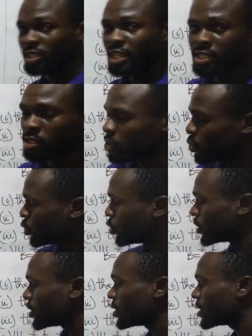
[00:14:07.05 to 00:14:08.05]
with this you
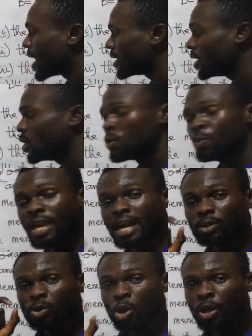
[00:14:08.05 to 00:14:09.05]
notice that we
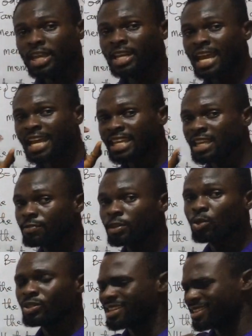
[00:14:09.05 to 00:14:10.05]
are going and
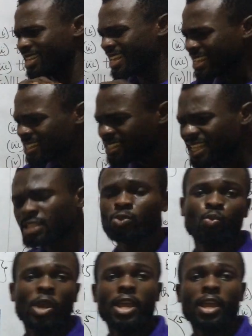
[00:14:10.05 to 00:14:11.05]
giving you the
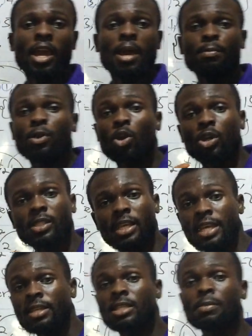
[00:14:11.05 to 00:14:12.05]
easiest way, because
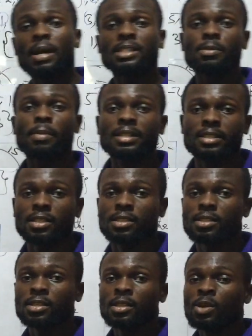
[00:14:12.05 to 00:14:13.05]
easy
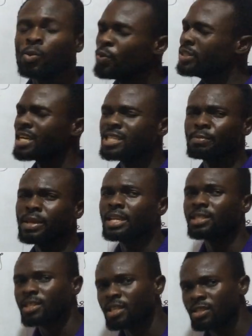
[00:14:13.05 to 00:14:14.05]
mathematics, we just make
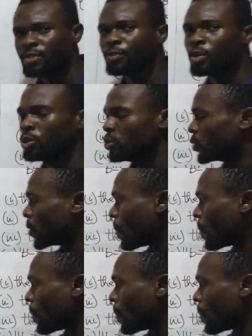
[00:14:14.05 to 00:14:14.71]
it easy for you.